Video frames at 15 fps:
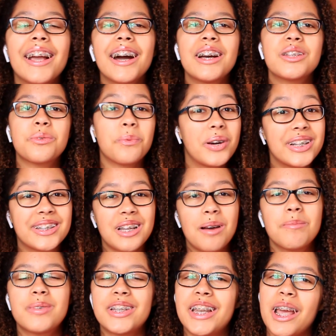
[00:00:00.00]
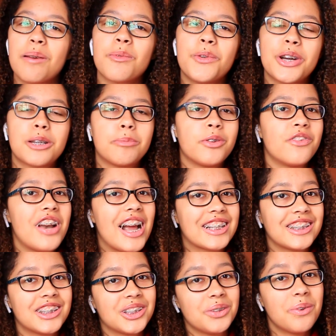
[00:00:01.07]
Hey guys, what is up? Today I'm going to be
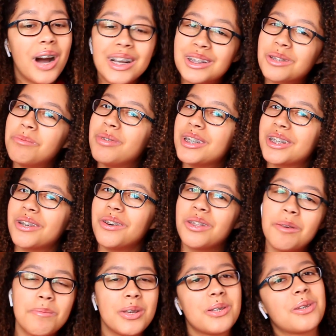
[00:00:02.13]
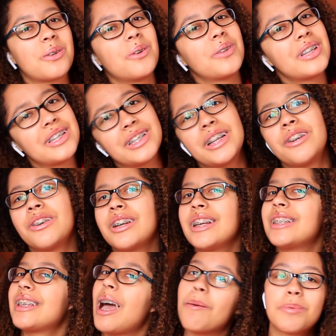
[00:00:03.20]
reacting to High School Musical, the musical, the
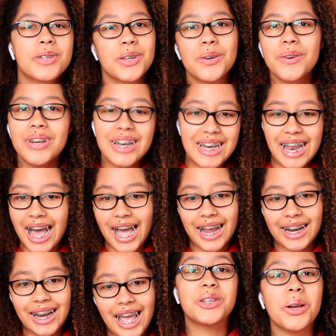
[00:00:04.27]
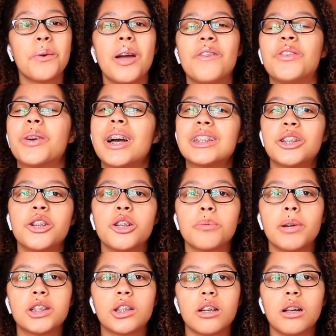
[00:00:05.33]
series, episode nine. So if you guys are new to
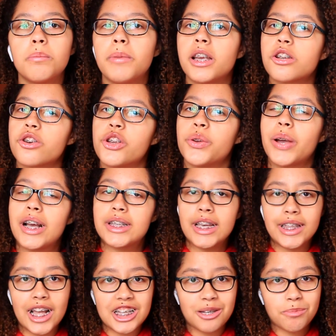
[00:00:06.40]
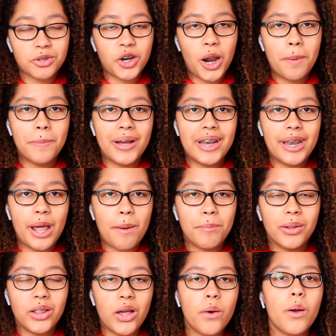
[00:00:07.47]
my channel, make sure you guys hit that subscribe button down
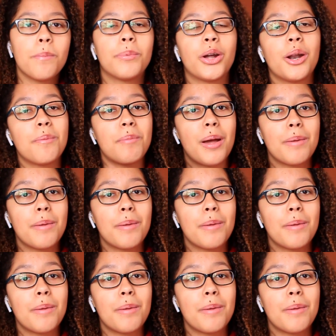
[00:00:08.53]
below and put in